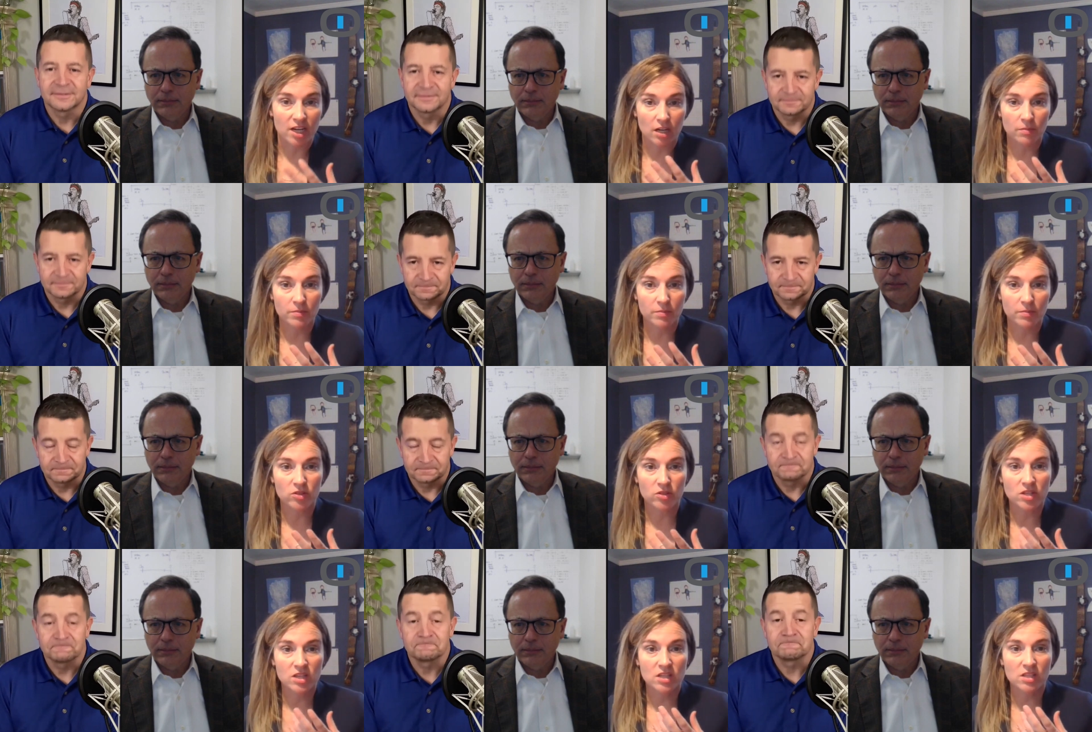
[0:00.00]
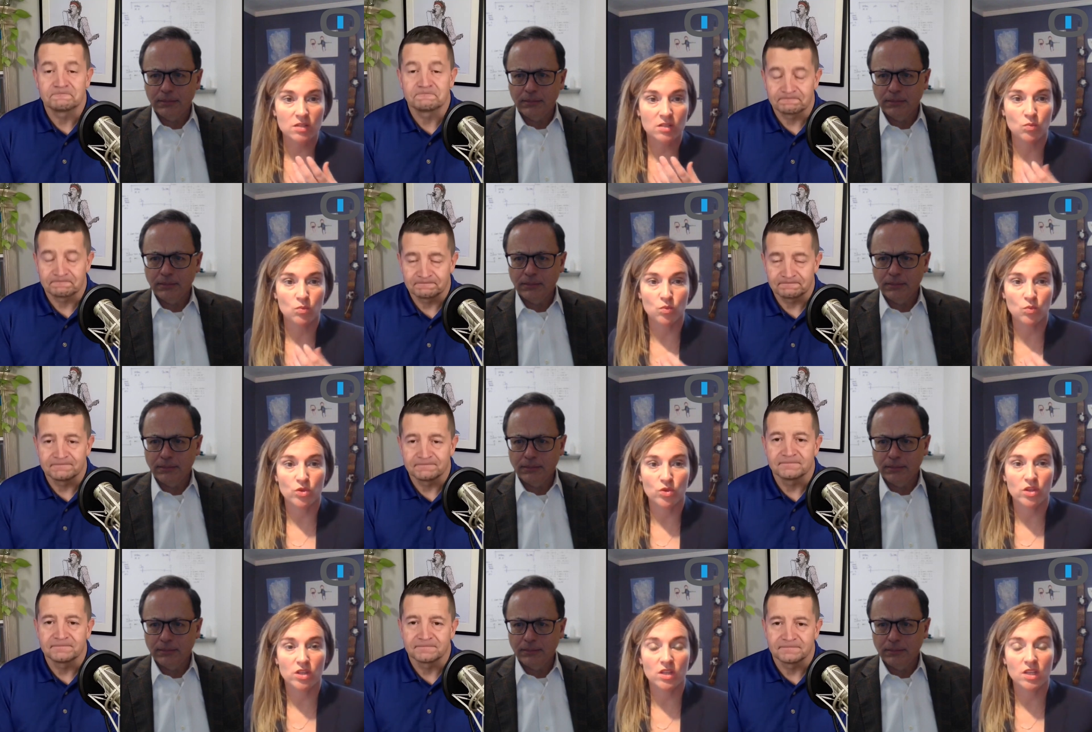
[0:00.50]
Speaker 1: our buildings.
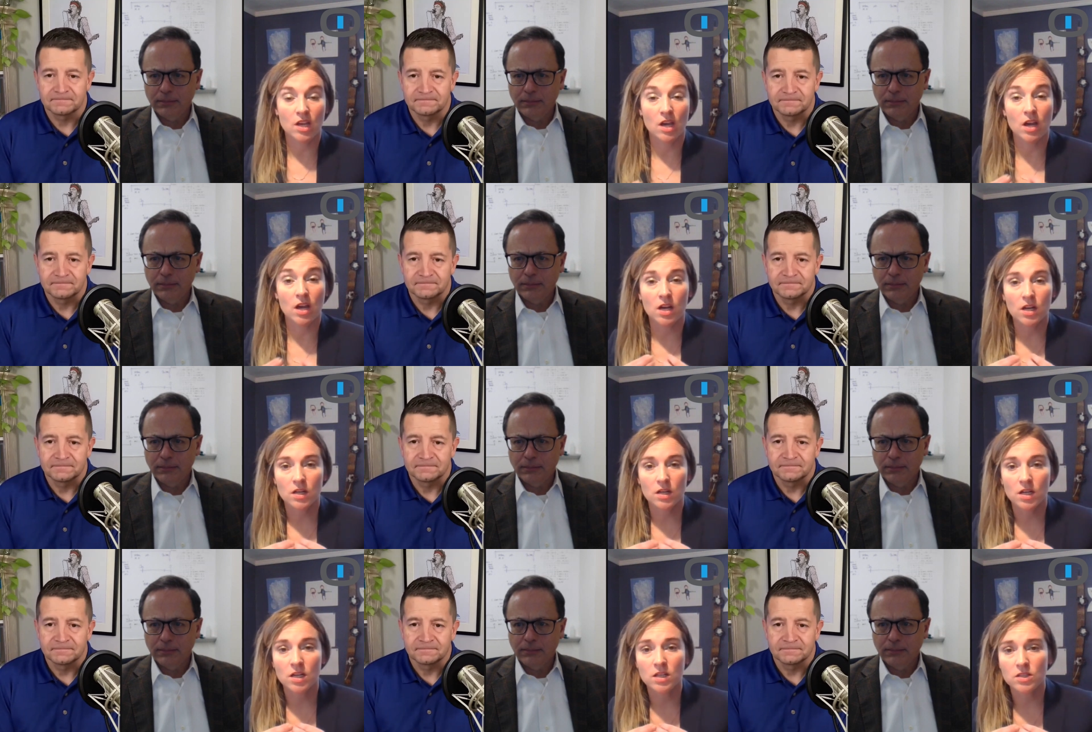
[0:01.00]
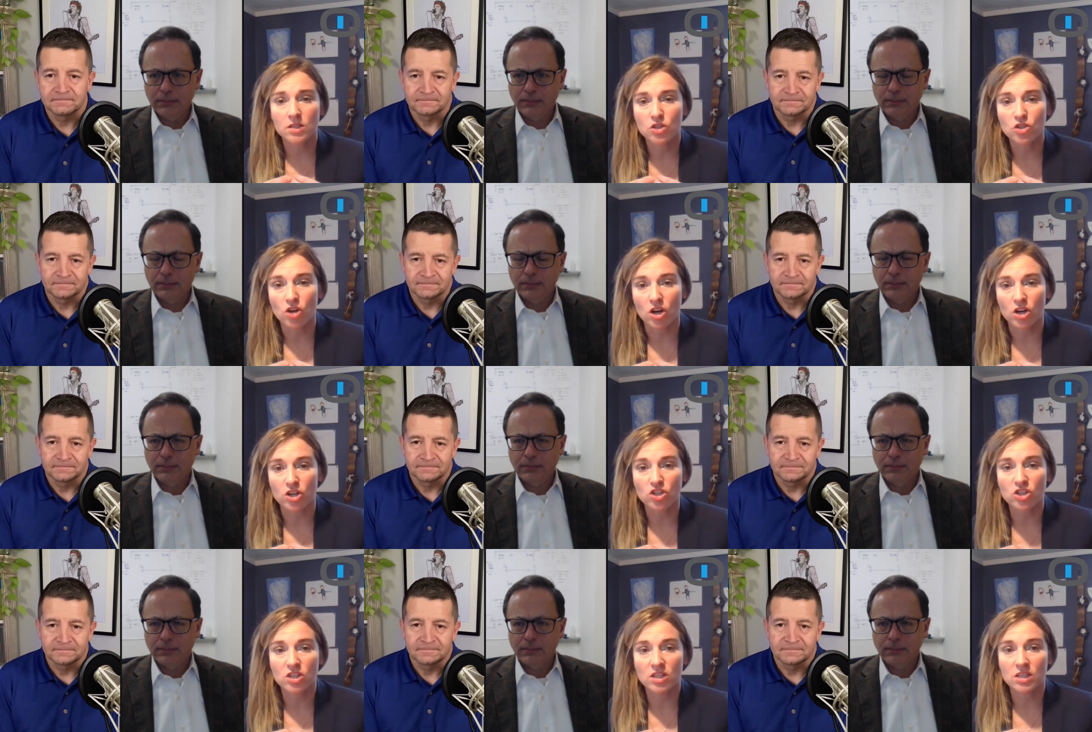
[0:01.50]

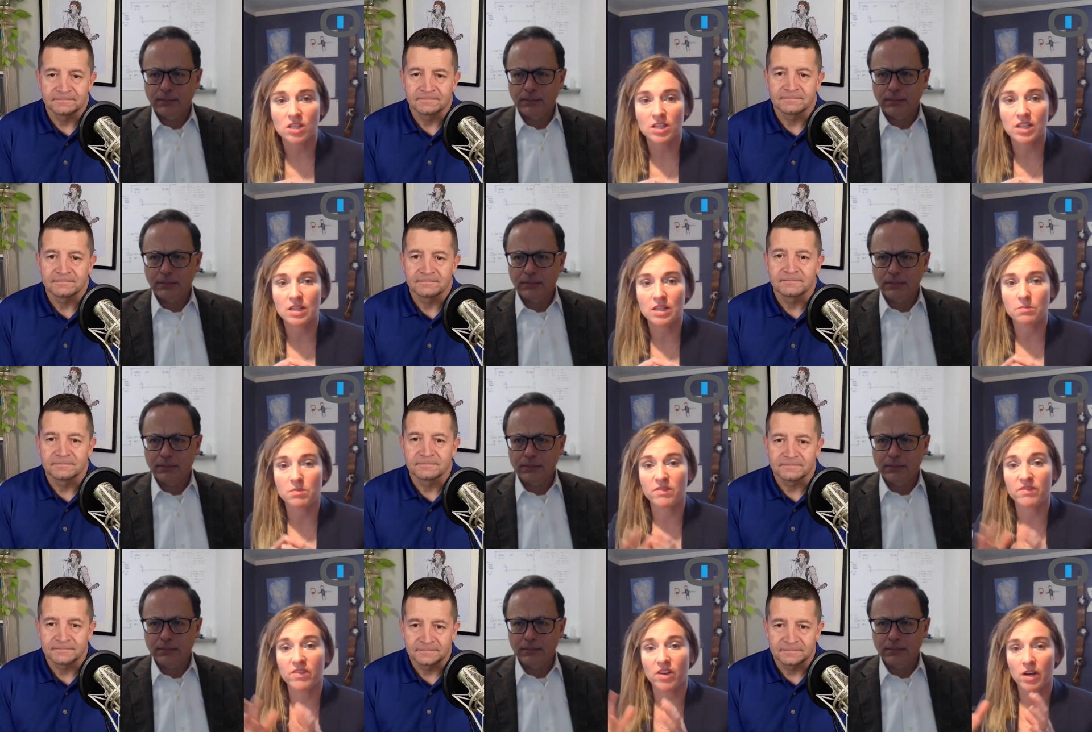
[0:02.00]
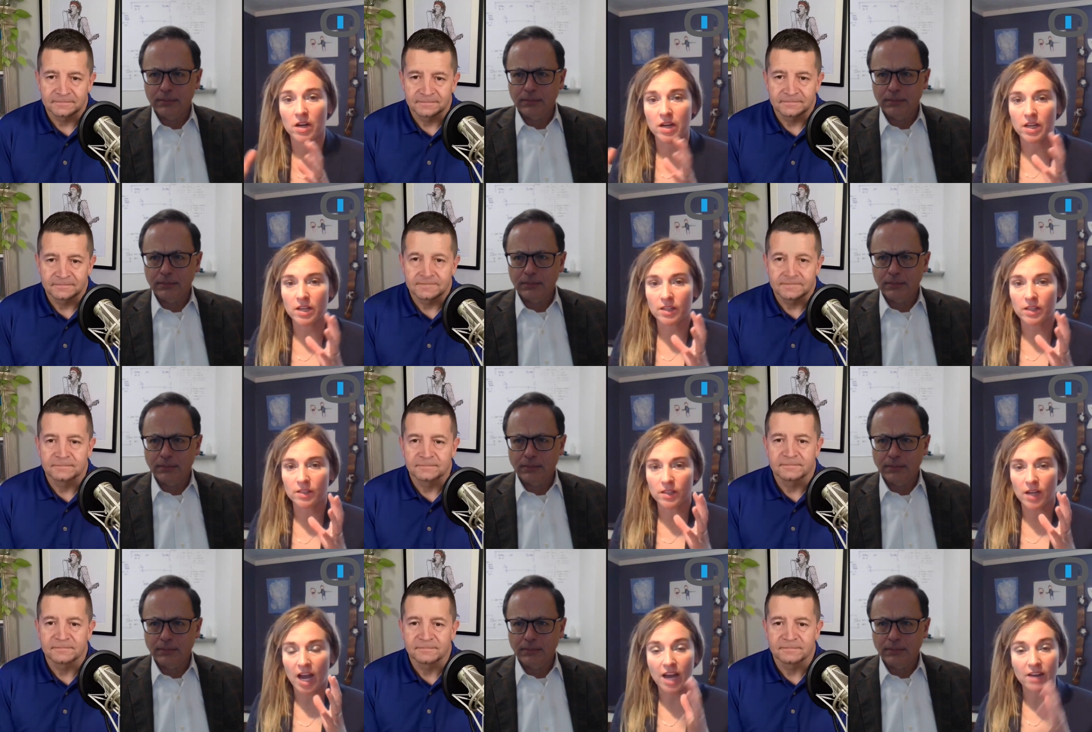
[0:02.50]
Construction can be
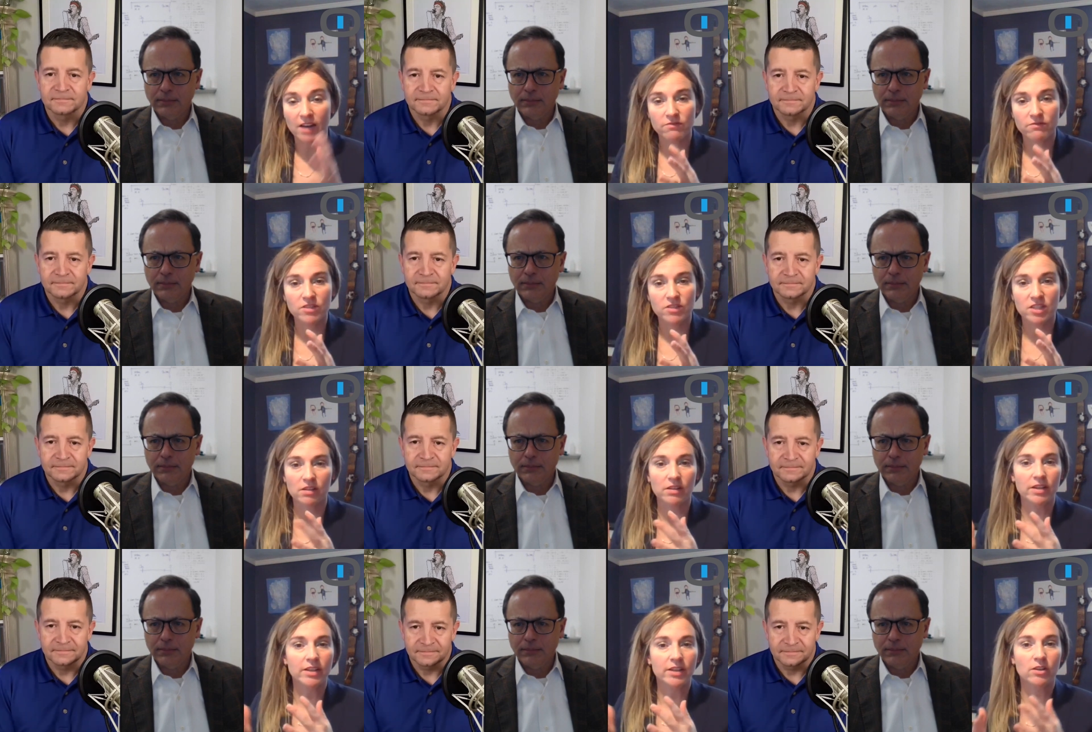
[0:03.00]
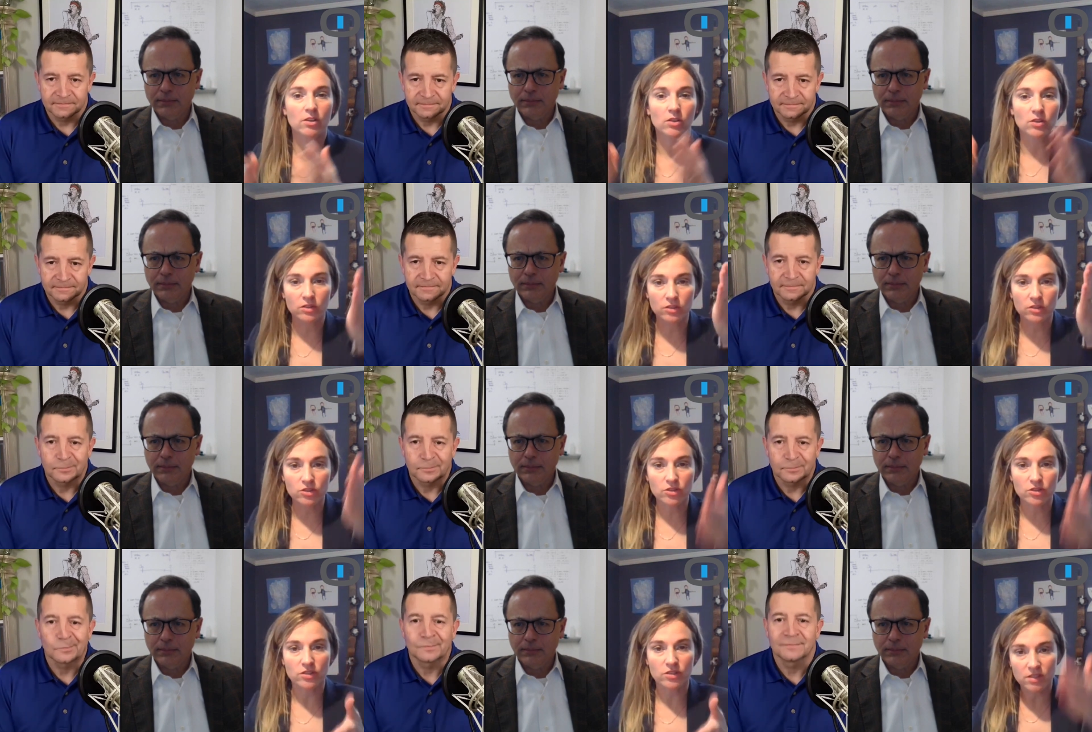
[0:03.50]
very adversarial or
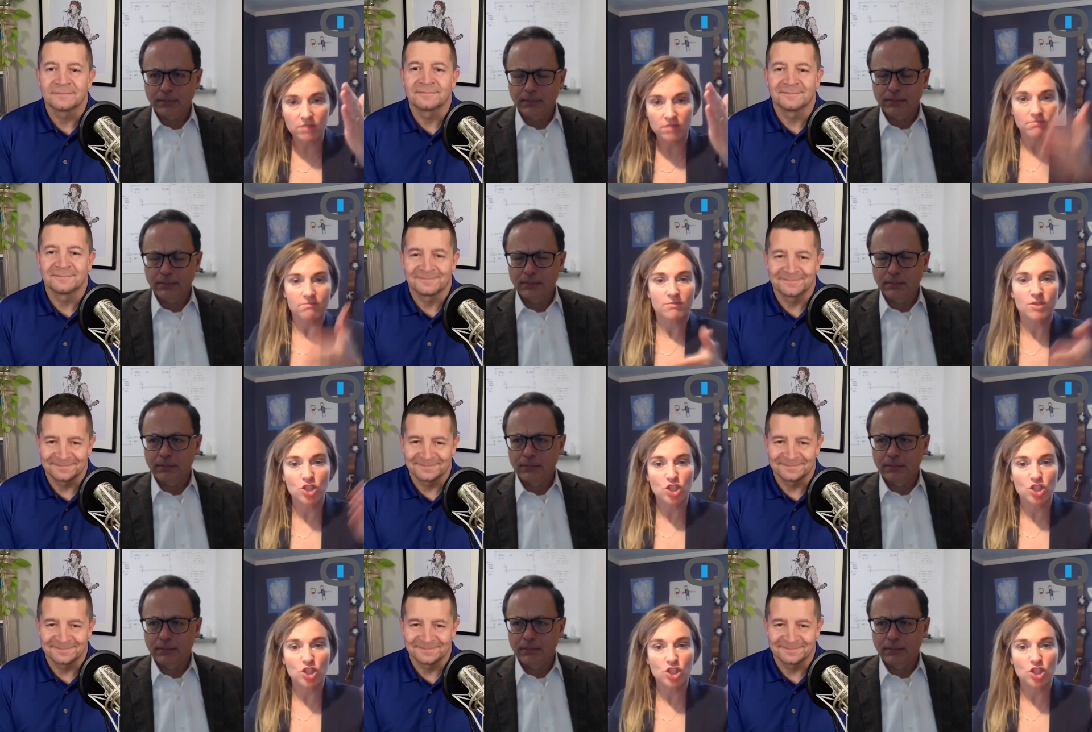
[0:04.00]
just